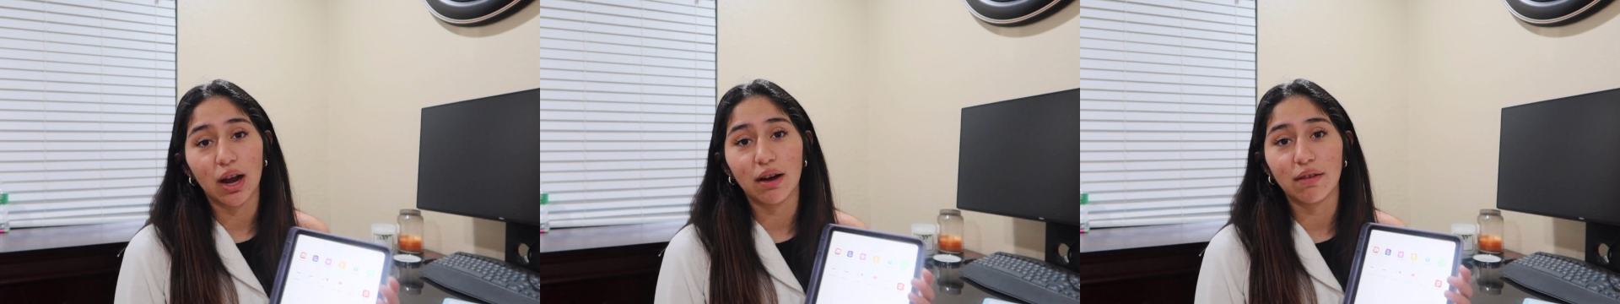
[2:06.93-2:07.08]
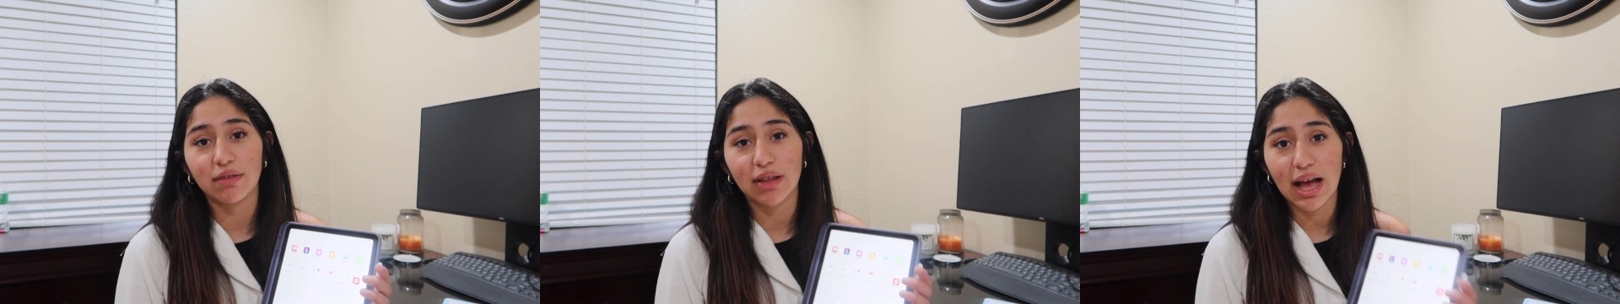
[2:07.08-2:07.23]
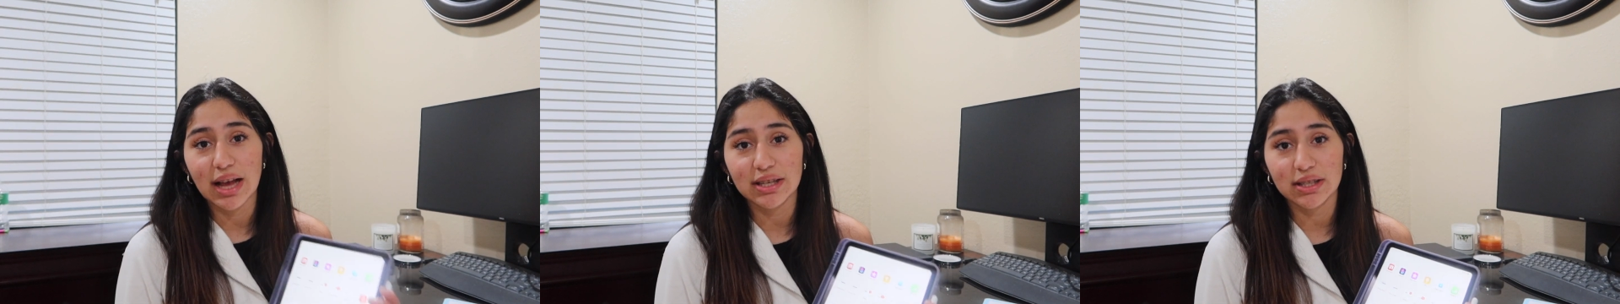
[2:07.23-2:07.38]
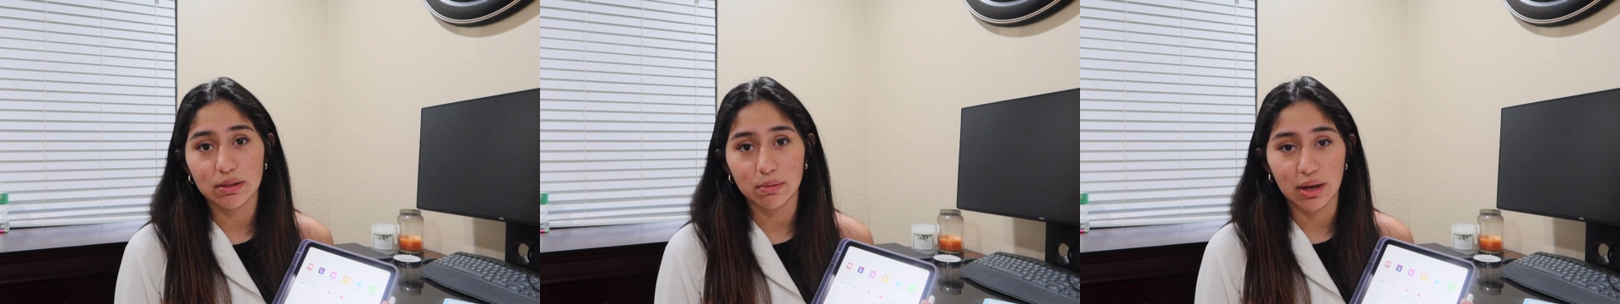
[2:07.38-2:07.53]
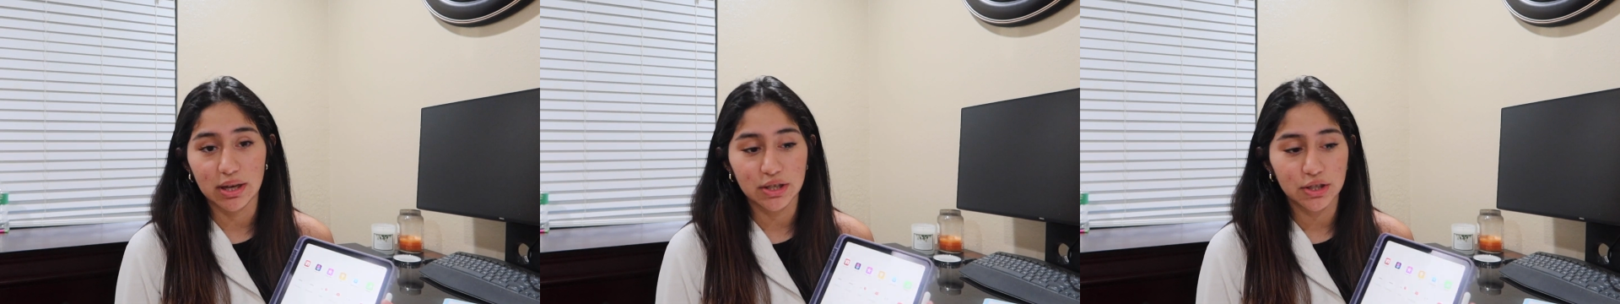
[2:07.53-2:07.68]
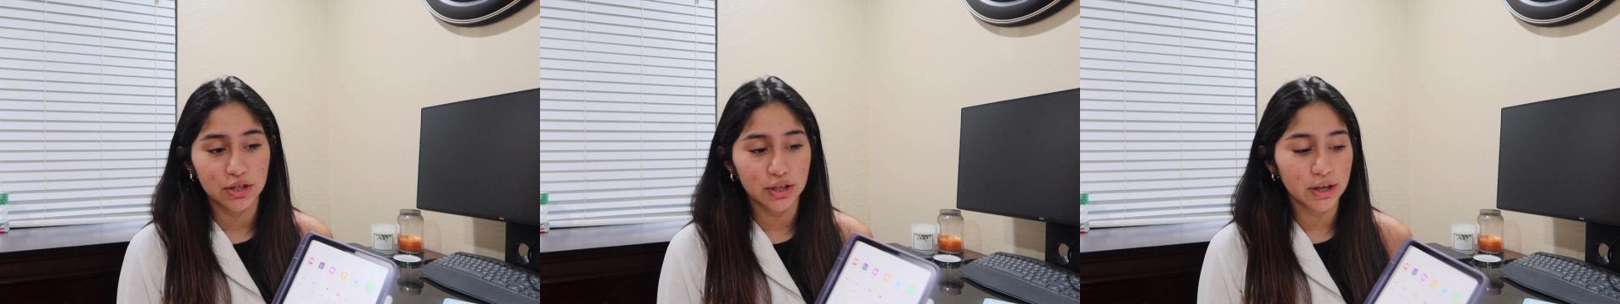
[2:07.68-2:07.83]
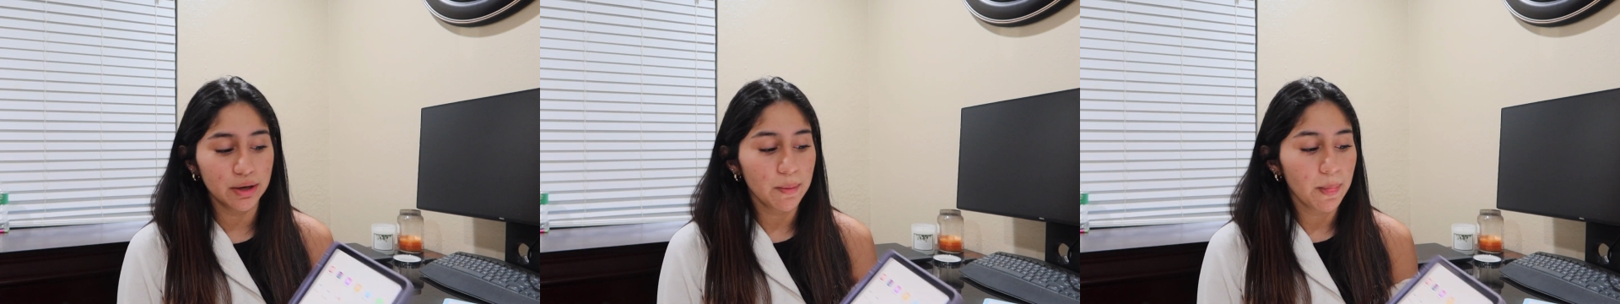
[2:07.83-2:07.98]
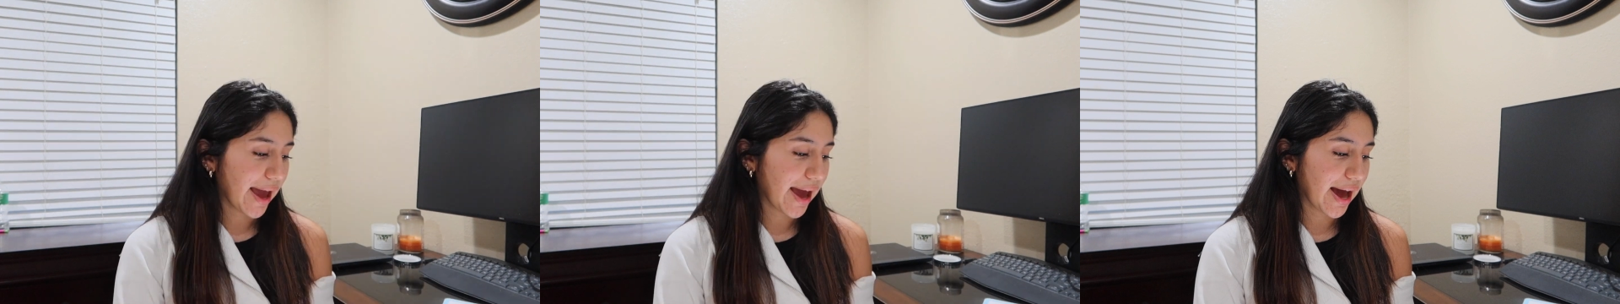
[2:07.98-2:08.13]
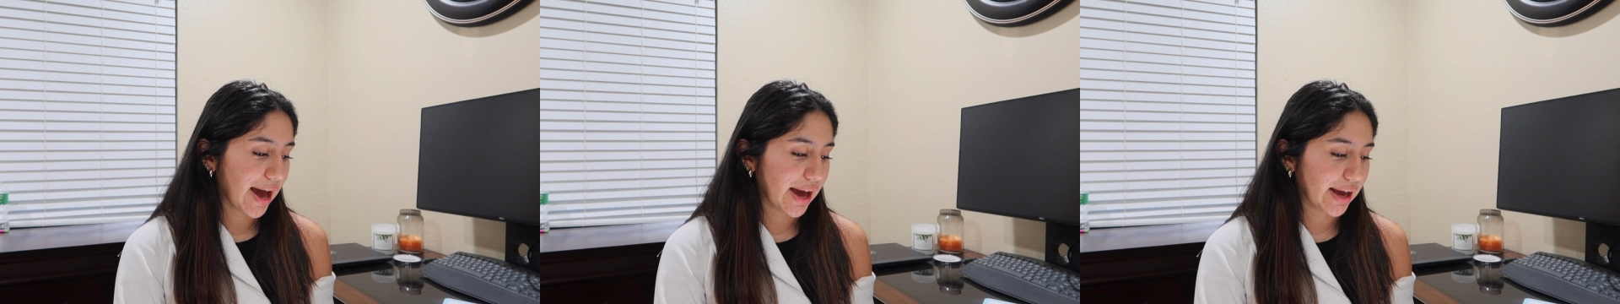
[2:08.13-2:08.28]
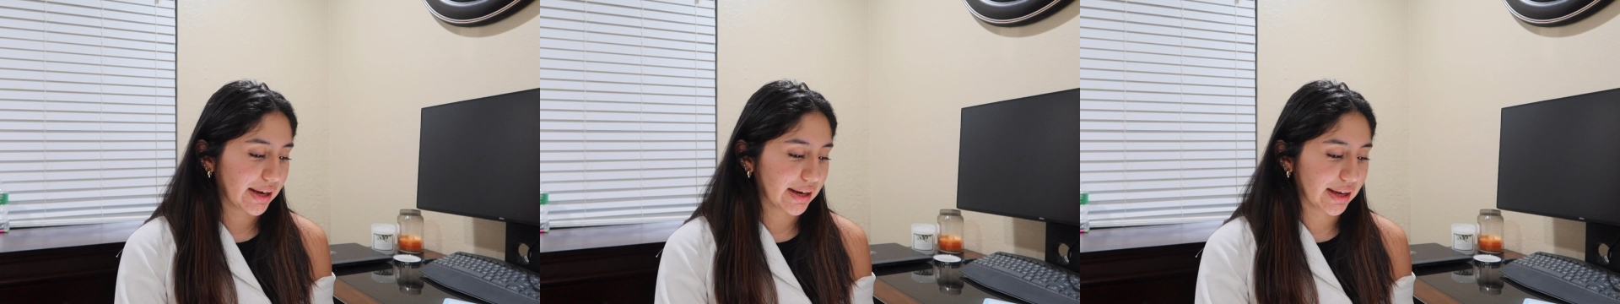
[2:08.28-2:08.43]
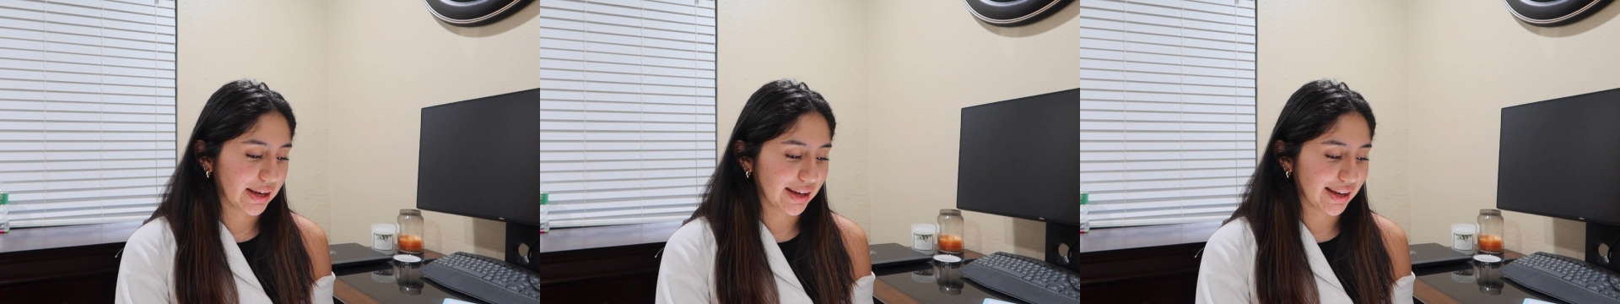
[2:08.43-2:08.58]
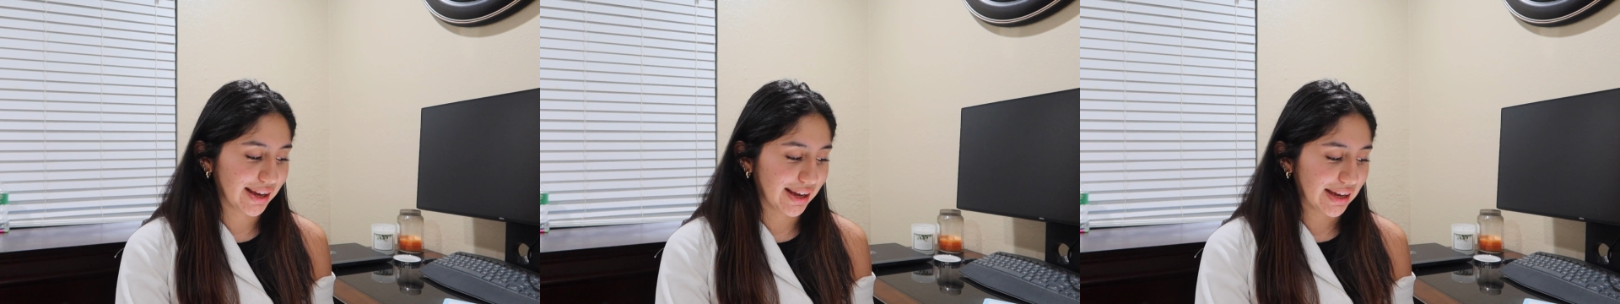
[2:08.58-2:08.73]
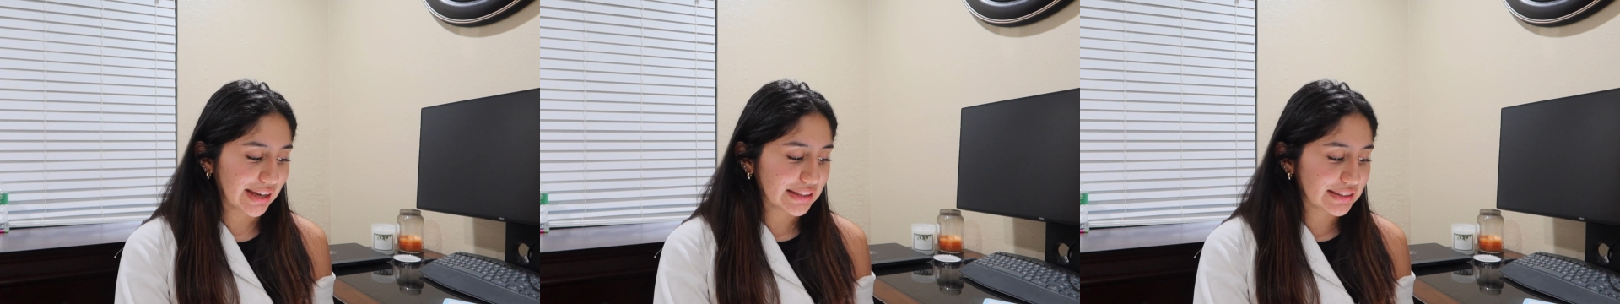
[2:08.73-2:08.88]
of last semester, and
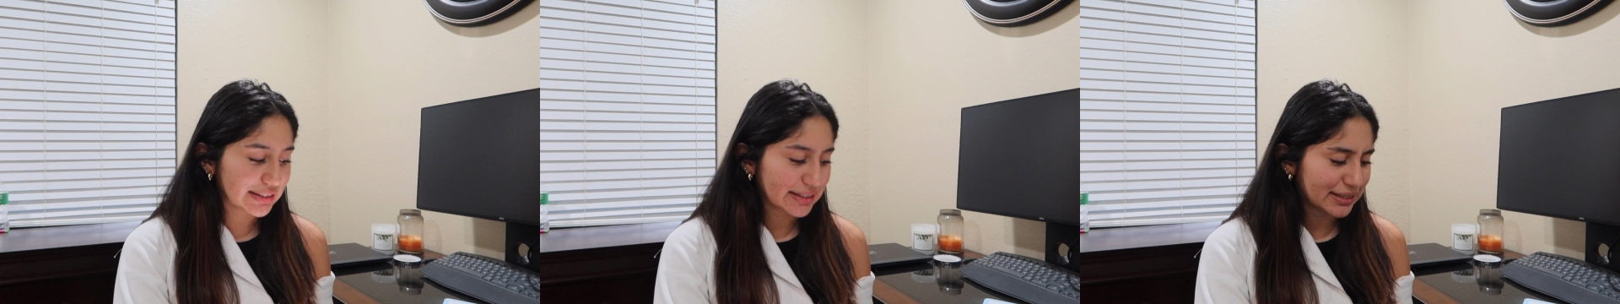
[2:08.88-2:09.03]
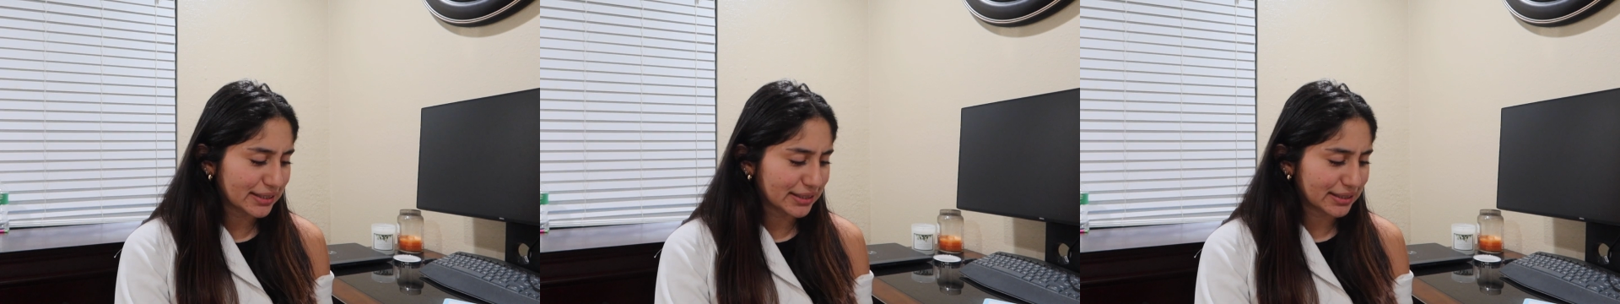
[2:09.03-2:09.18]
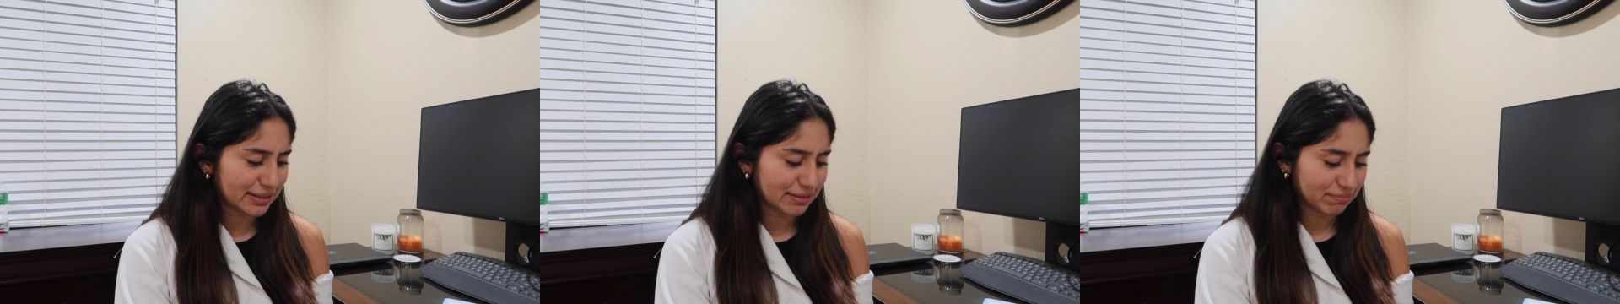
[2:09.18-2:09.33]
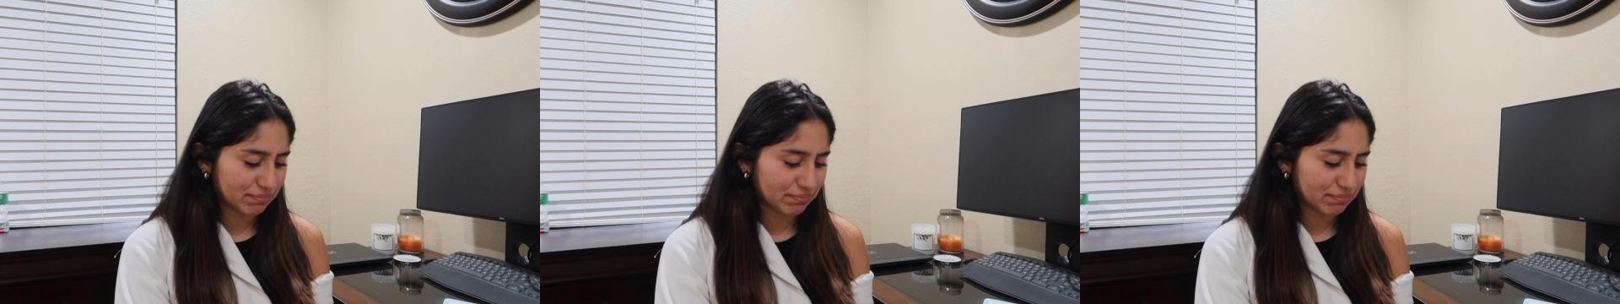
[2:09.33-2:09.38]
it's